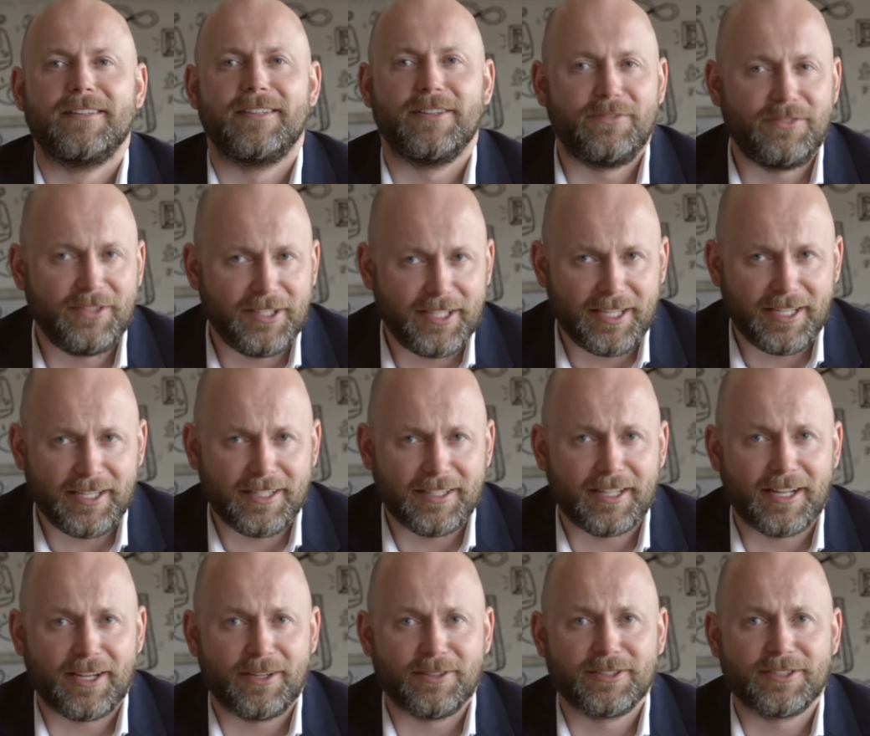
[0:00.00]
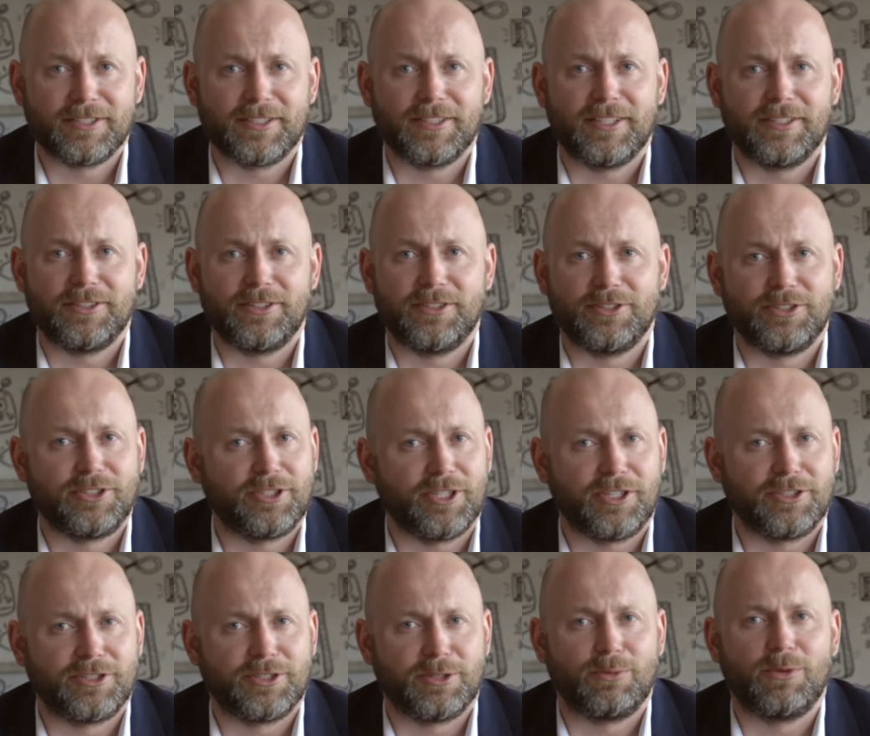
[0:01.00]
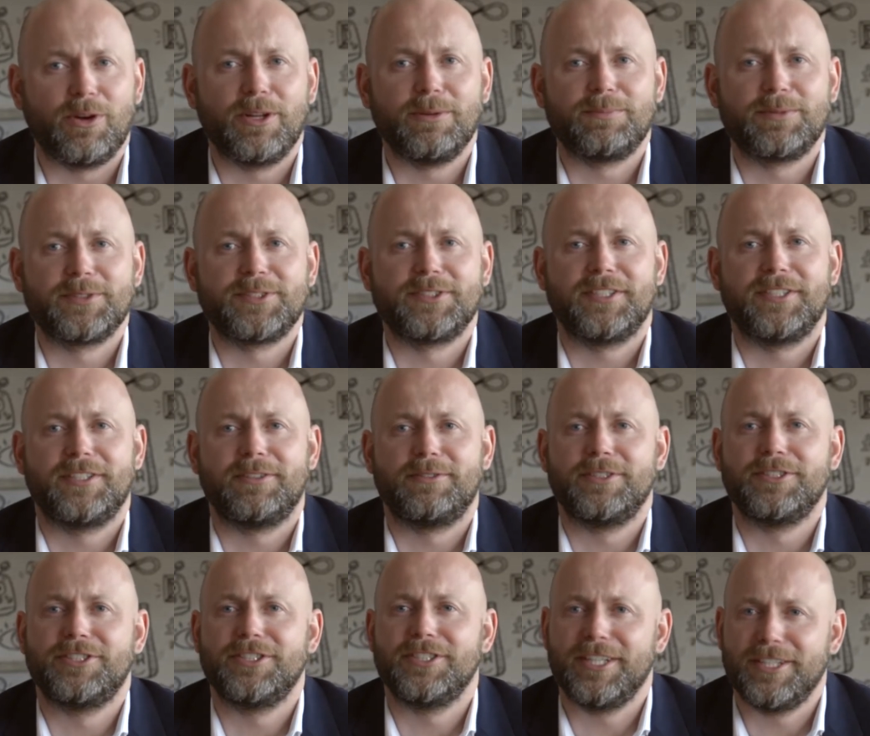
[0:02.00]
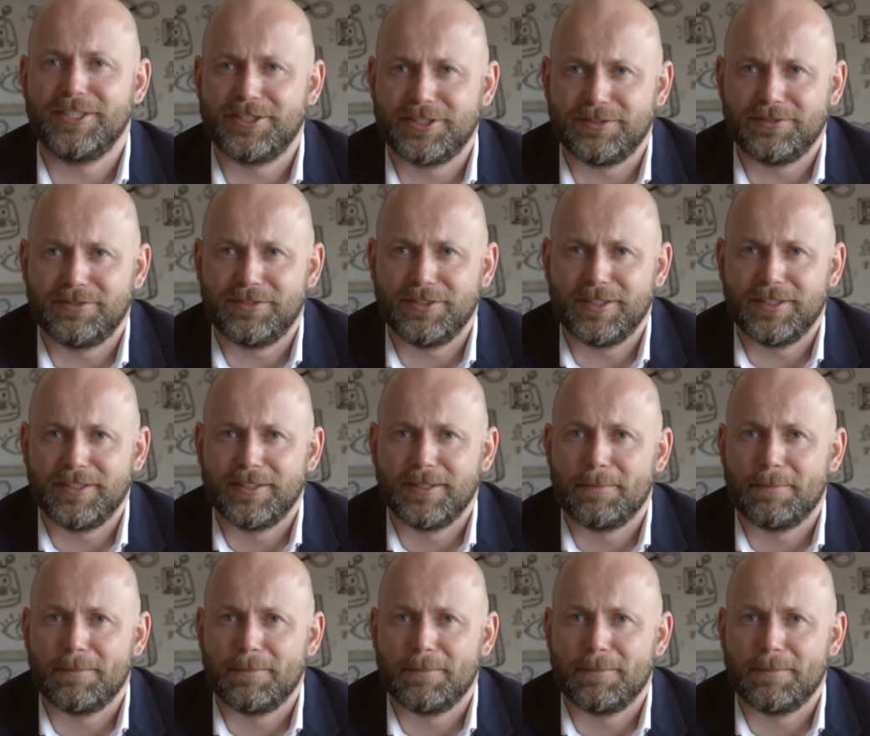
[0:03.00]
The VA allows the lender to charge a 1% origination fee,